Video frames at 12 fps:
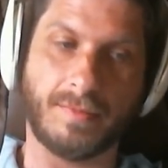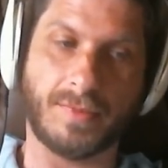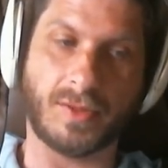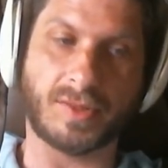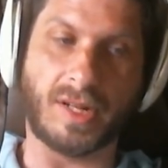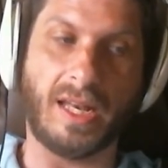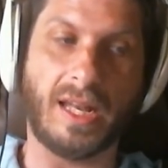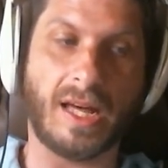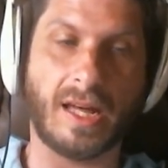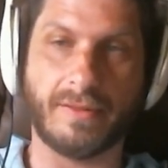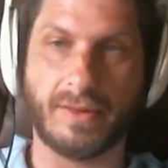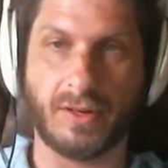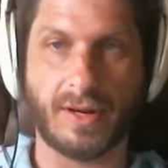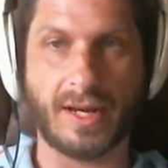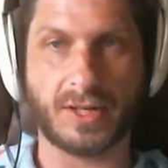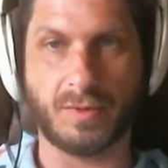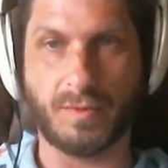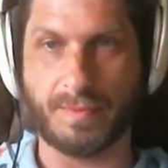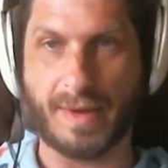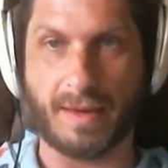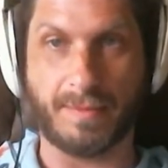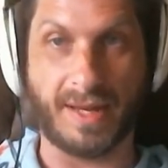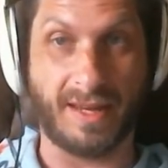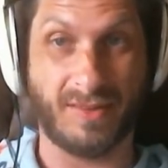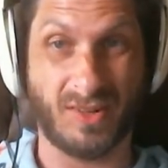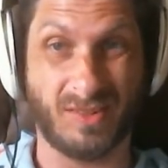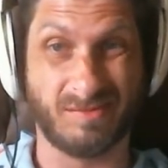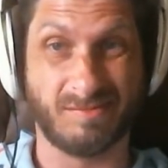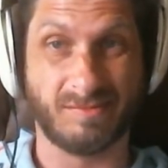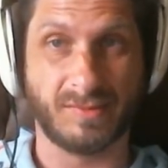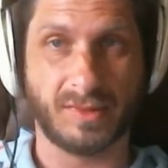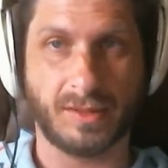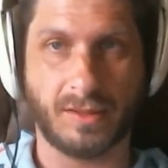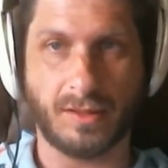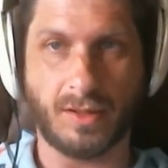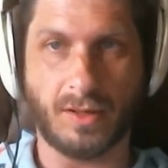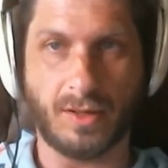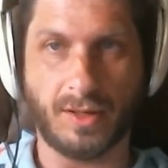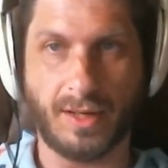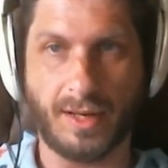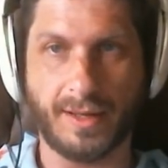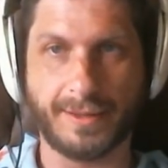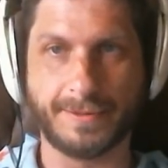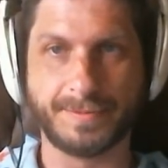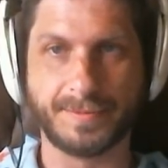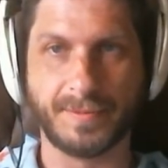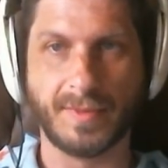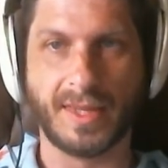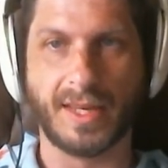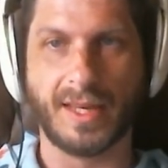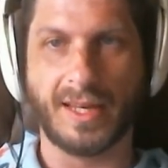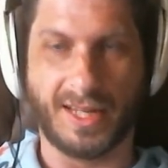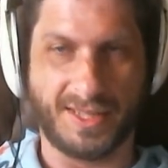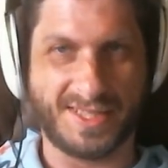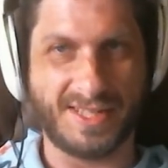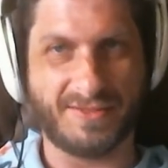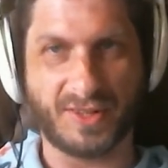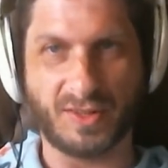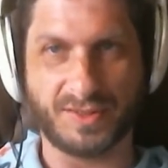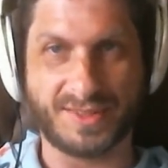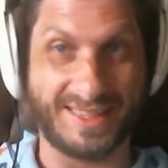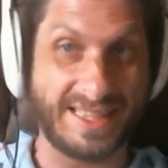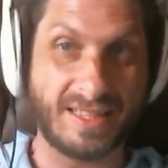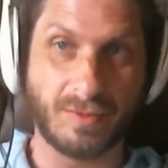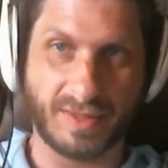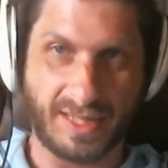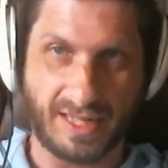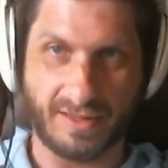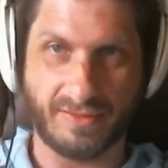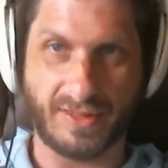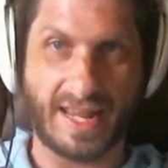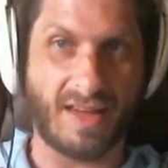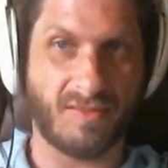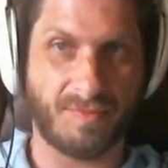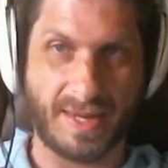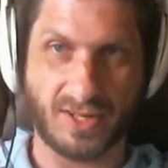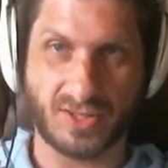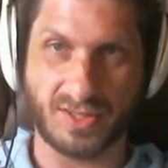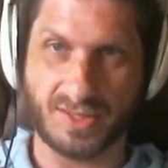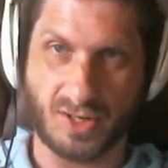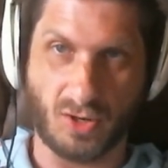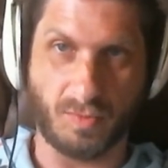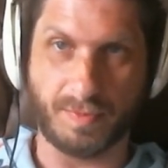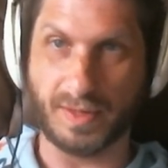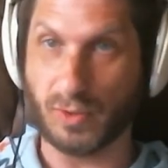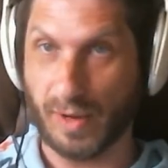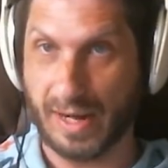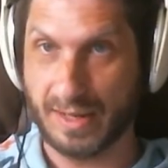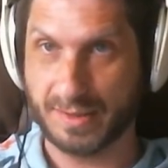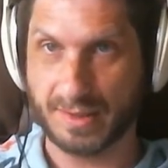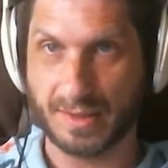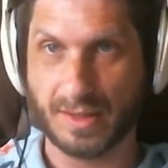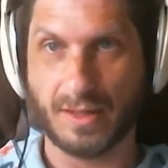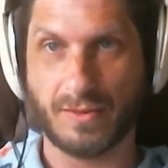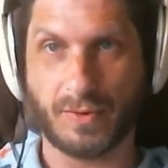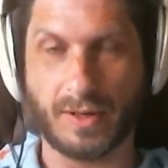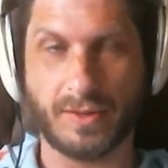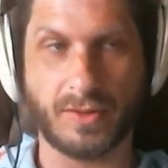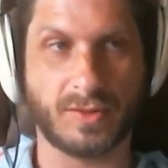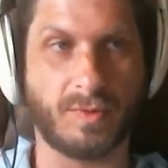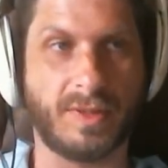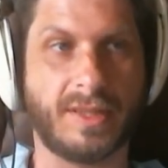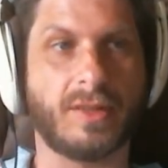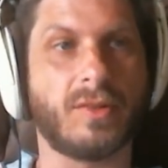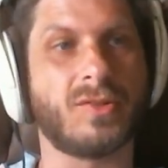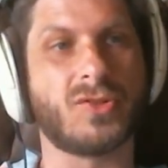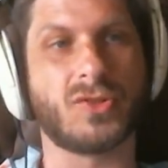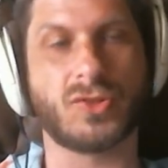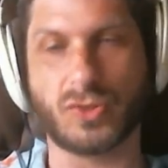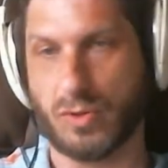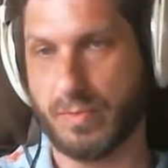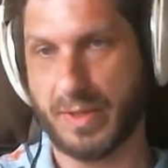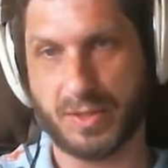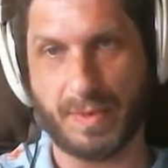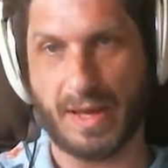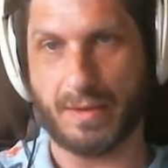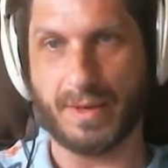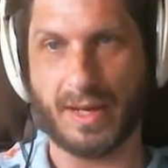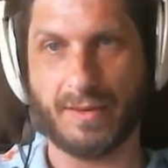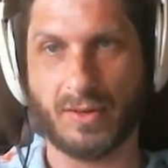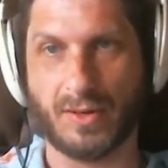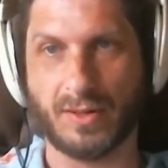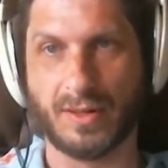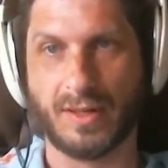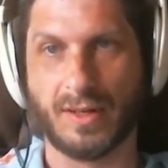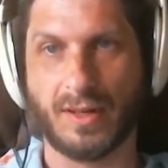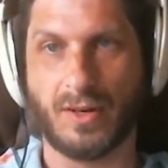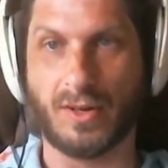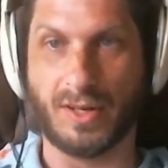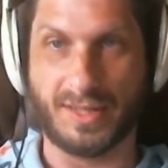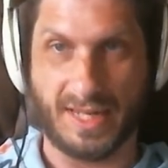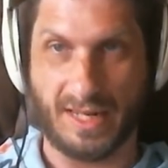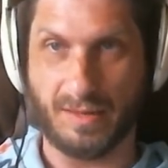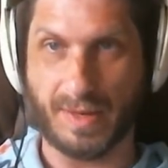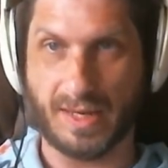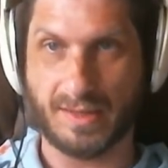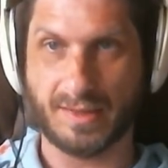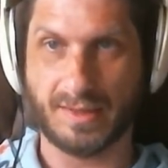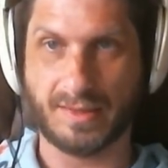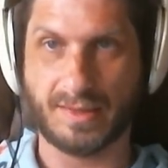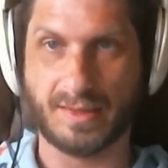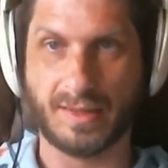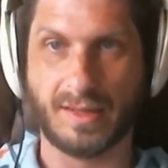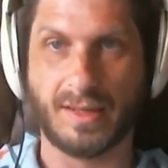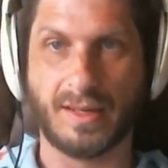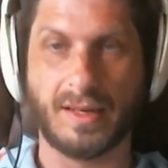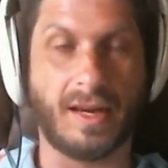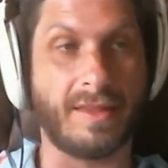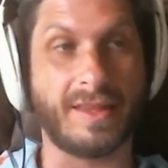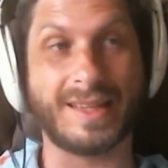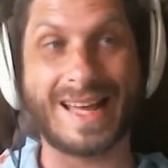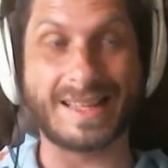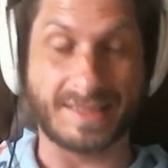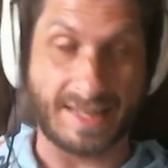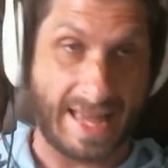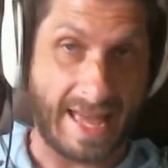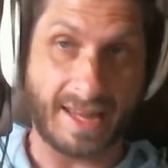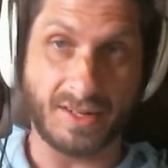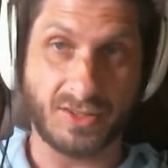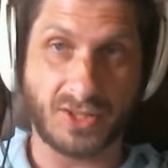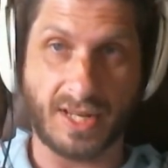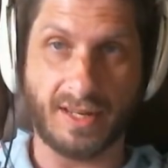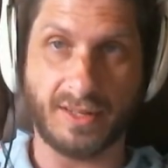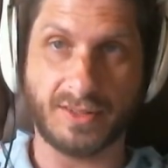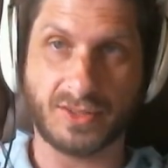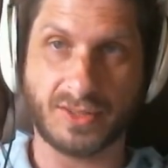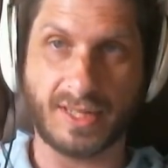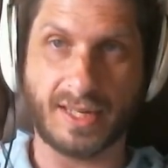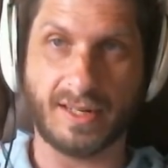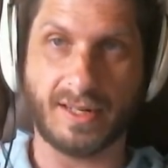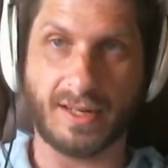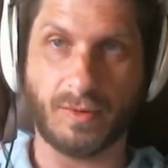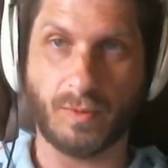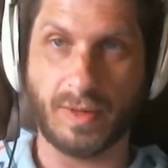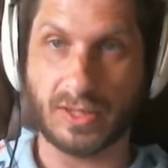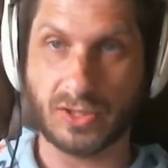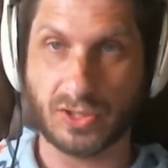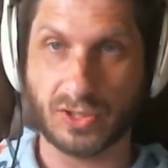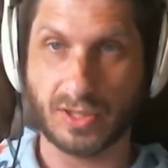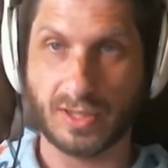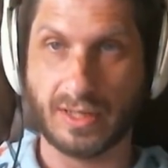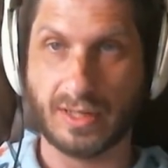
there's a lot of interaction with bad behavior online, and it's difficult to lead with love and have patience and hope and grace for others when there's so much bad behavior on a daily basis. I think that's an added challenge that I wish